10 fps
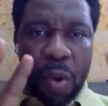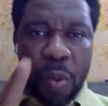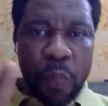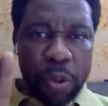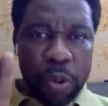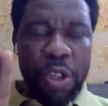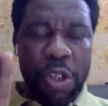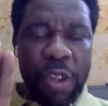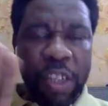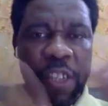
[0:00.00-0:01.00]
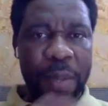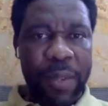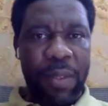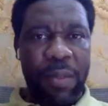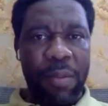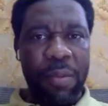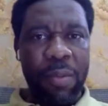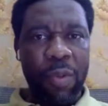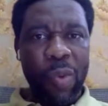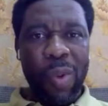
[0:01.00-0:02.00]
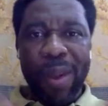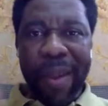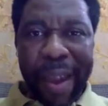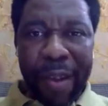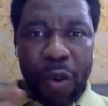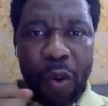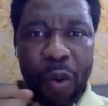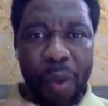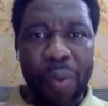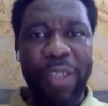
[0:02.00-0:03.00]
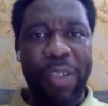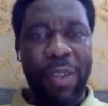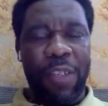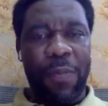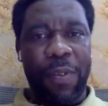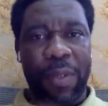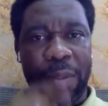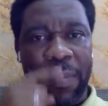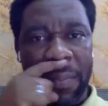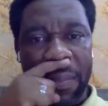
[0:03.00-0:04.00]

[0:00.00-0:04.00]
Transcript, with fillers: go push this person, encourage this person.